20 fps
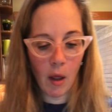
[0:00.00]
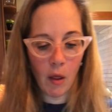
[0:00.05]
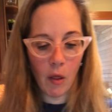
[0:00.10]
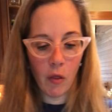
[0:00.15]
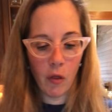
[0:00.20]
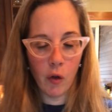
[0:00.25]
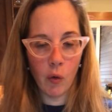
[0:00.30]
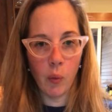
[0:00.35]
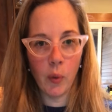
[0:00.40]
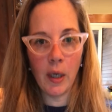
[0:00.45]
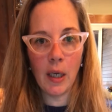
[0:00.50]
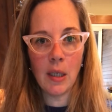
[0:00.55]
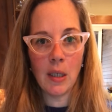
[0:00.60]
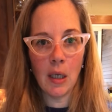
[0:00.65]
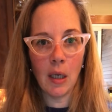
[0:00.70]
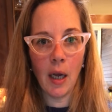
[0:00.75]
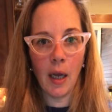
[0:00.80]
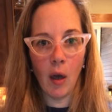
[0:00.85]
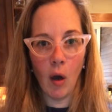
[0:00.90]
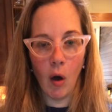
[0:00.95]
The
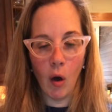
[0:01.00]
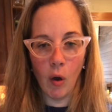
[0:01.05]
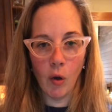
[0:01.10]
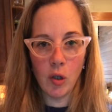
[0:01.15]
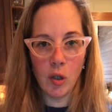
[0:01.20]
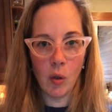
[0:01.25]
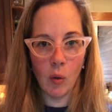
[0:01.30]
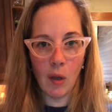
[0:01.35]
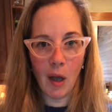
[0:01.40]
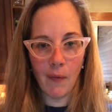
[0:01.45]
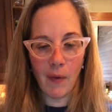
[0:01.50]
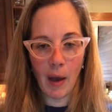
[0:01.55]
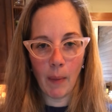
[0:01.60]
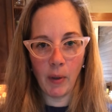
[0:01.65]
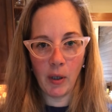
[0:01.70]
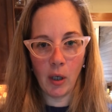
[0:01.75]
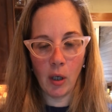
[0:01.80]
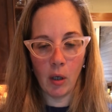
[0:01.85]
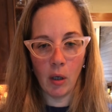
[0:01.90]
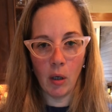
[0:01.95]
reason I also love
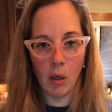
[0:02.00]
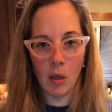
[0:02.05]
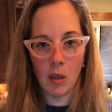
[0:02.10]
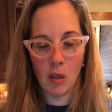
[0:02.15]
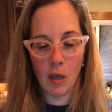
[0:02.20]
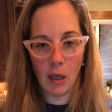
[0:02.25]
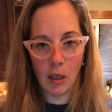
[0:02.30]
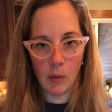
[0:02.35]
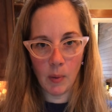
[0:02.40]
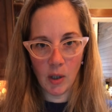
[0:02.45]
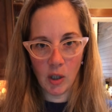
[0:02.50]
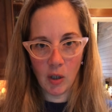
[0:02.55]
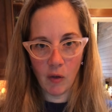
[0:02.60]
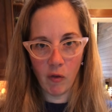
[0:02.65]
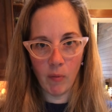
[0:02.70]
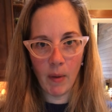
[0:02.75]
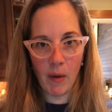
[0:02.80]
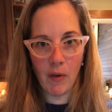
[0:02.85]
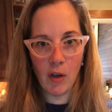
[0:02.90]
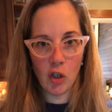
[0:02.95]
Epicure is, especially for
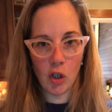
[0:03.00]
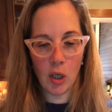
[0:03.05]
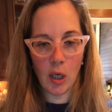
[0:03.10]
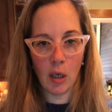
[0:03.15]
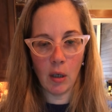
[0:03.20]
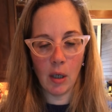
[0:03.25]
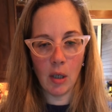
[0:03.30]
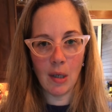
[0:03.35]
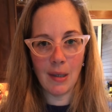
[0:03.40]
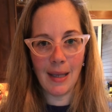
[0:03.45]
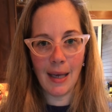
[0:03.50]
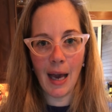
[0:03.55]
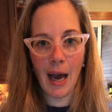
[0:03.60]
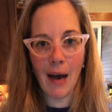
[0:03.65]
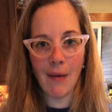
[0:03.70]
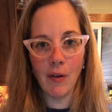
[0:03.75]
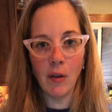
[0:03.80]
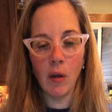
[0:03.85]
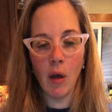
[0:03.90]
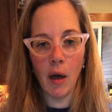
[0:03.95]
my vegetarians, is they
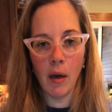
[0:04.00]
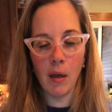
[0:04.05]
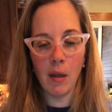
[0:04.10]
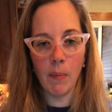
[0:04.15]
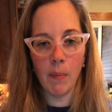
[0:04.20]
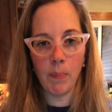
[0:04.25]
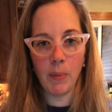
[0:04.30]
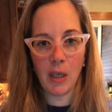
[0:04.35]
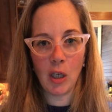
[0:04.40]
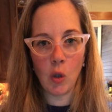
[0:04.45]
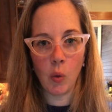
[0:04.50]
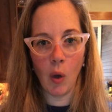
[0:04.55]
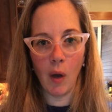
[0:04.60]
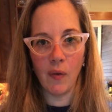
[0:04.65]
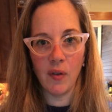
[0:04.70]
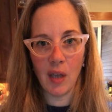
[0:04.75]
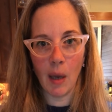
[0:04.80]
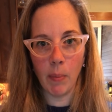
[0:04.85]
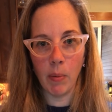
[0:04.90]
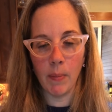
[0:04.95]
have a lot of the B12
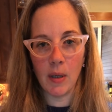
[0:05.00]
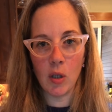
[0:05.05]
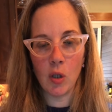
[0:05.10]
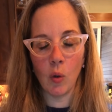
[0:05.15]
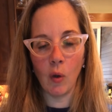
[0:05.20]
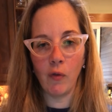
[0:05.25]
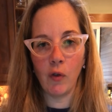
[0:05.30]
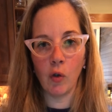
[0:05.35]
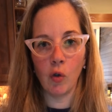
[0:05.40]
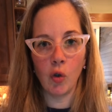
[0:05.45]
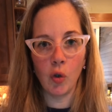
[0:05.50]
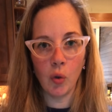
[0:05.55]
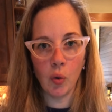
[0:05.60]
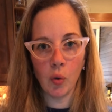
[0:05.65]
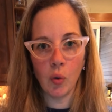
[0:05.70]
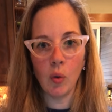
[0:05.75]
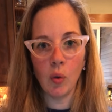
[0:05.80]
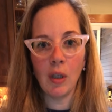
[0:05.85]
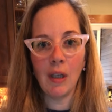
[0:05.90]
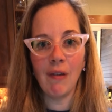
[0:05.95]
supplements. So if you're
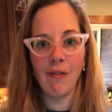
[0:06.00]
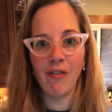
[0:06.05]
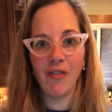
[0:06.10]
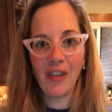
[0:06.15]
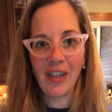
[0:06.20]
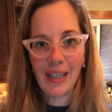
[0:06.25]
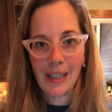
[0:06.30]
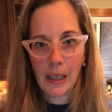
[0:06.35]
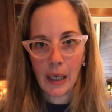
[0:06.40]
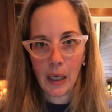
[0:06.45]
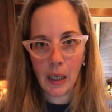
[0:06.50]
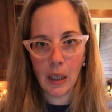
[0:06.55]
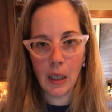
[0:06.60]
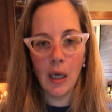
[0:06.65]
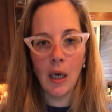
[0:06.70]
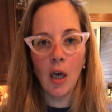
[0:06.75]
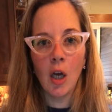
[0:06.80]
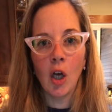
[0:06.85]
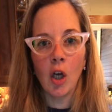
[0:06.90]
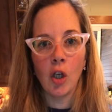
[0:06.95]
truly vegan,
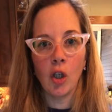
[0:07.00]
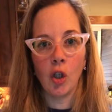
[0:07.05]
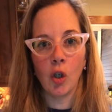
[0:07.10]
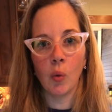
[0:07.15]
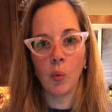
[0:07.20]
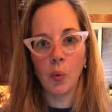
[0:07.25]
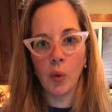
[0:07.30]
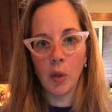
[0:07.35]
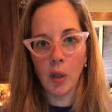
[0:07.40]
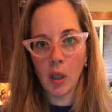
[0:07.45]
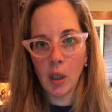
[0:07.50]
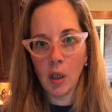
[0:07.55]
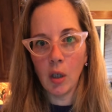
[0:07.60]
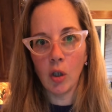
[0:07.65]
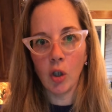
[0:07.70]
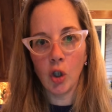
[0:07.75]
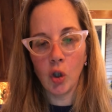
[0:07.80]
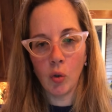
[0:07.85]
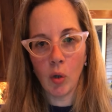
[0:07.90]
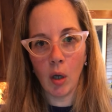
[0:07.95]
you're really going
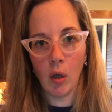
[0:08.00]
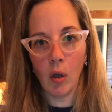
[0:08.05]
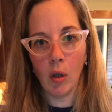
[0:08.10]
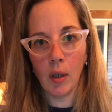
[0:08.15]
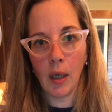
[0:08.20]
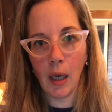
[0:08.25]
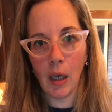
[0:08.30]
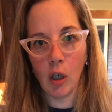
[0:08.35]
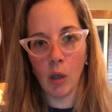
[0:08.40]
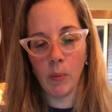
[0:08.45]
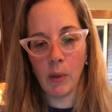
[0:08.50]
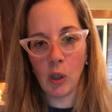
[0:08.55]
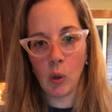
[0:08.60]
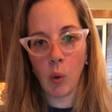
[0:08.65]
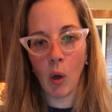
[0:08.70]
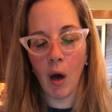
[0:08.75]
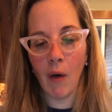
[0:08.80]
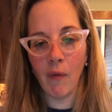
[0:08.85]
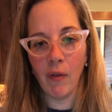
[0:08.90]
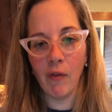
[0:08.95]
to struggle getting your
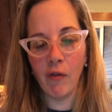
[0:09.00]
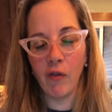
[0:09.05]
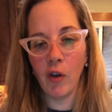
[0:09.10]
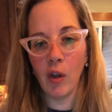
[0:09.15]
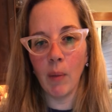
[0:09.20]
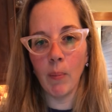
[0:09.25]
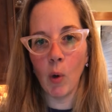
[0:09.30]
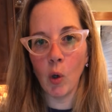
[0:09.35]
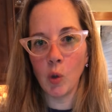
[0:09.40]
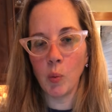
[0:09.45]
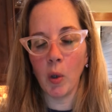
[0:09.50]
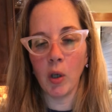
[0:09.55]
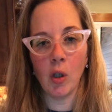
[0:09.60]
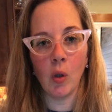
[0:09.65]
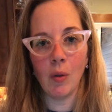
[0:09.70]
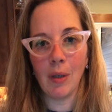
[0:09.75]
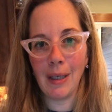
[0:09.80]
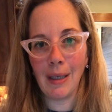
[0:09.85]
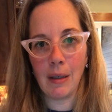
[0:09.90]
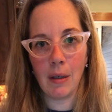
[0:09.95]
B12, and for the most part, you
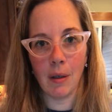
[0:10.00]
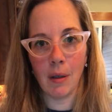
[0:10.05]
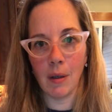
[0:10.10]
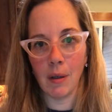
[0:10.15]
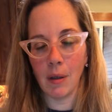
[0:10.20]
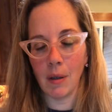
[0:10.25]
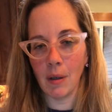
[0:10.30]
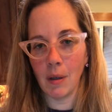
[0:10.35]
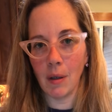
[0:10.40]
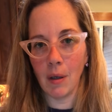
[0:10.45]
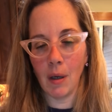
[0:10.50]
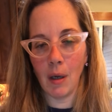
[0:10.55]
need to.